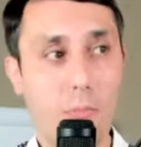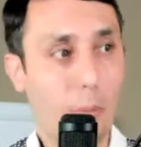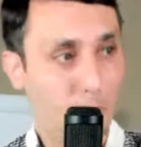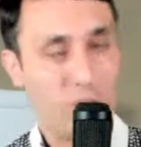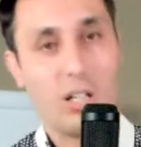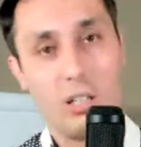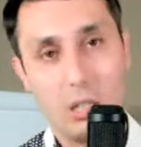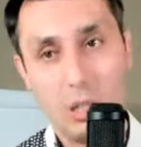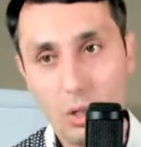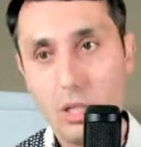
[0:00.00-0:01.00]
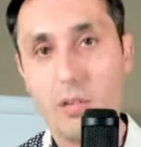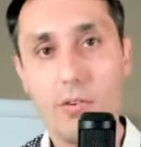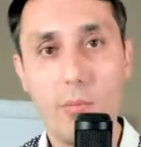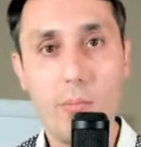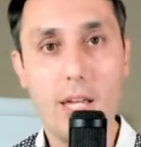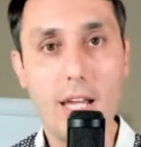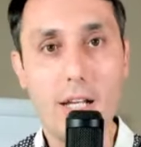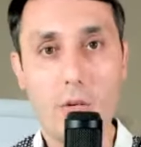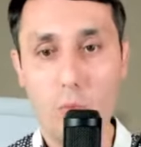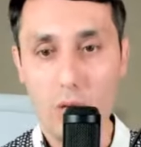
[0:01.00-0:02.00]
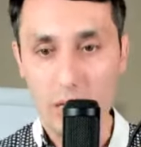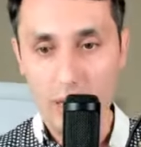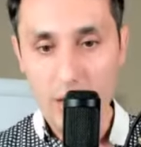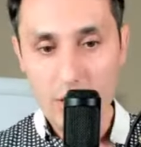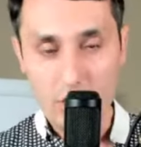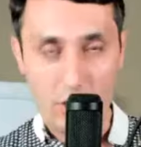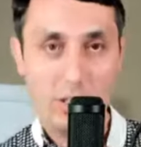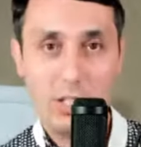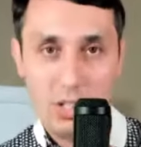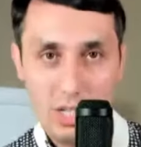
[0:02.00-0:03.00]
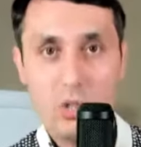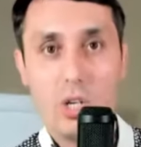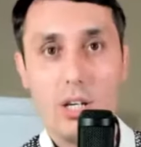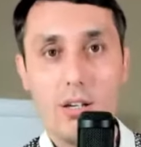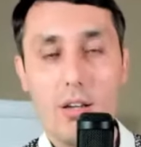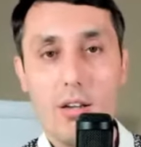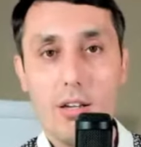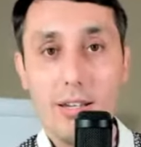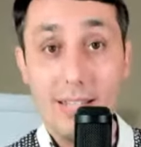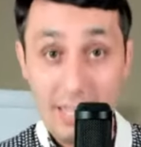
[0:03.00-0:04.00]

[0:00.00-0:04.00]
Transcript: people started learning from me and then we started teaching uh,